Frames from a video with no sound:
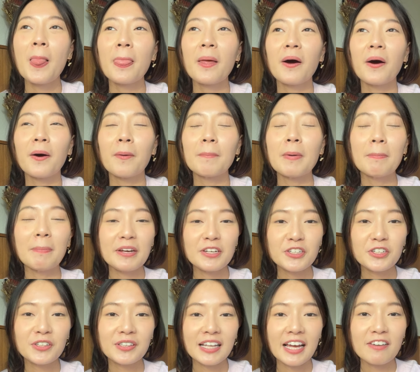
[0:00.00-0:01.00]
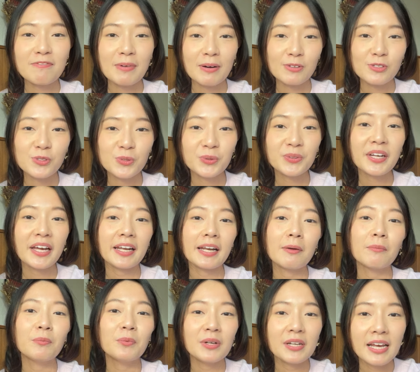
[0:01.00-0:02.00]
a major life milestone, and
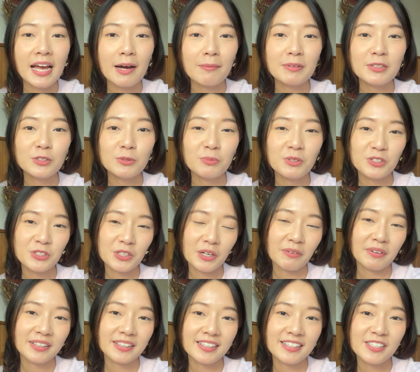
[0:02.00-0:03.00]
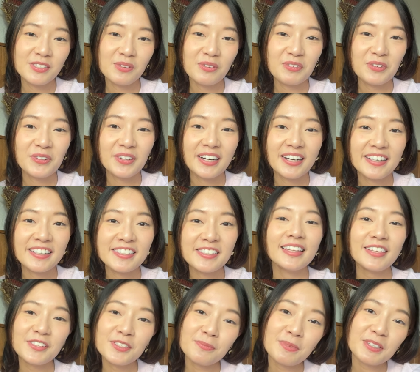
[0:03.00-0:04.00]
I'm really happy to be sharing this with you guys.
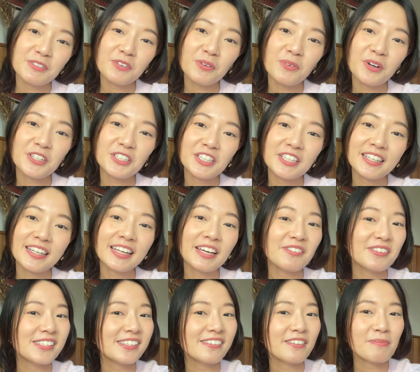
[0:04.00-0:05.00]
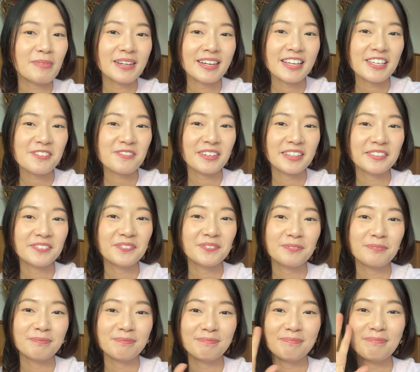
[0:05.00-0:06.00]
Thanks so much for watching, and I will see you in my next one.
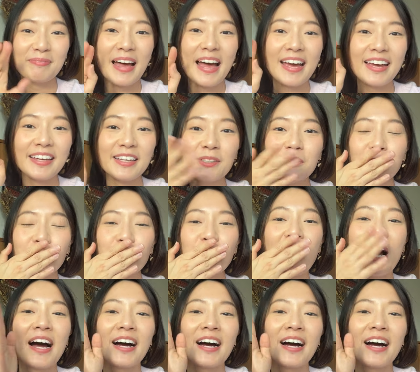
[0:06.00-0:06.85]
Bye!